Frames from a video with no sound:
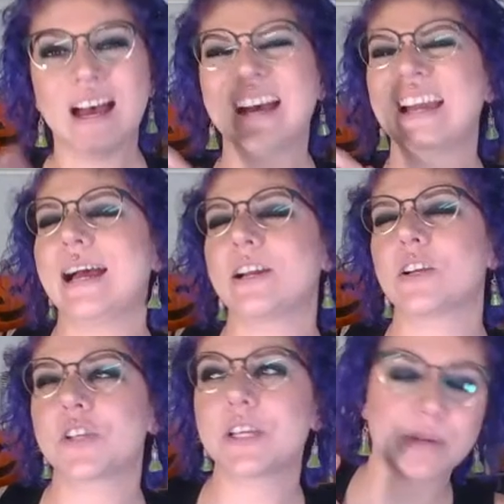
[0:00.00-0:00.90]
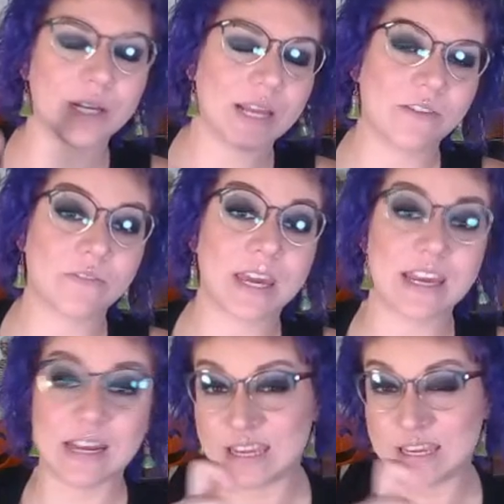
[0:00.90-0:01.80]
I actually am going to advocate
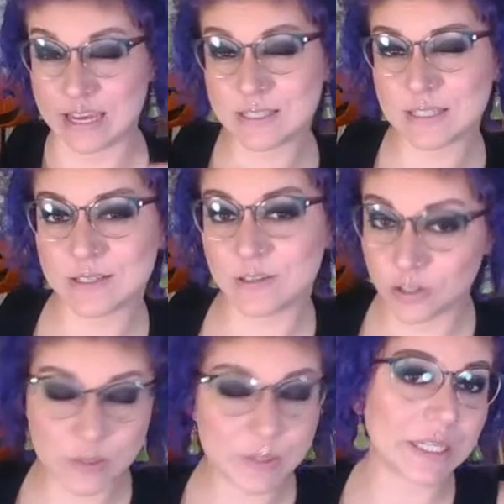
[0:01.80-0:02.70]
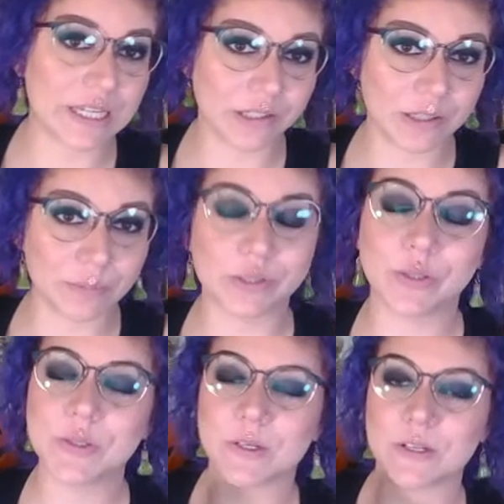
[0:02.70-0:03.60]
against using helium
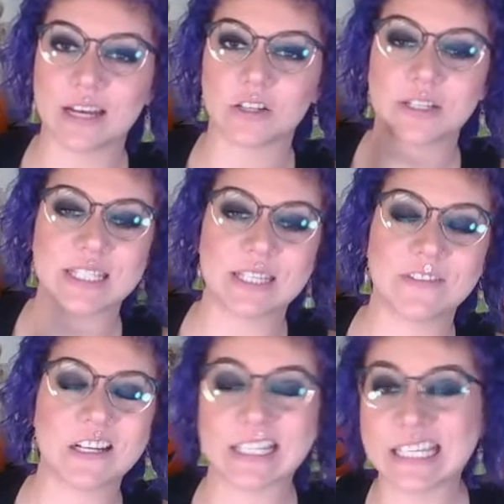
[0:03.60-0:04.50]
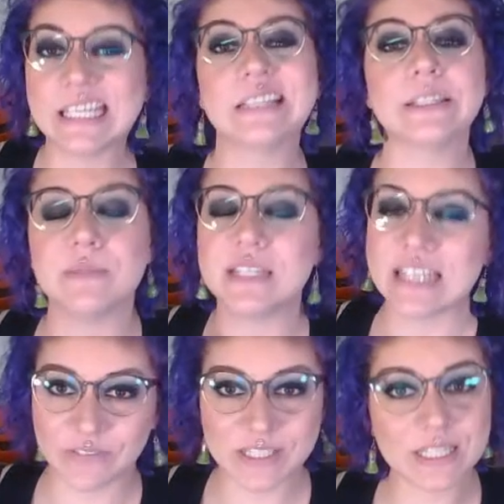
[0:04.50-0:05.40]
balloons. There is actually severe helium
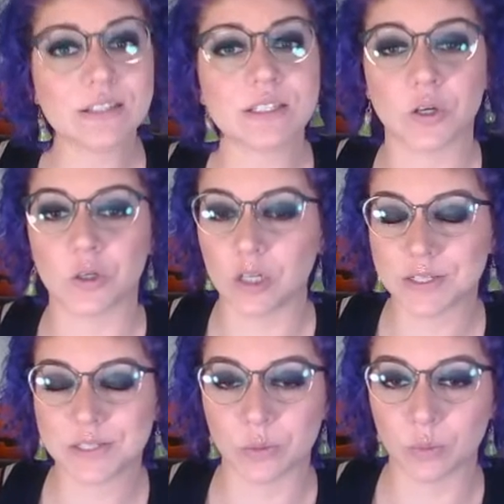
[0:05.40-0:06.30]
deficit across the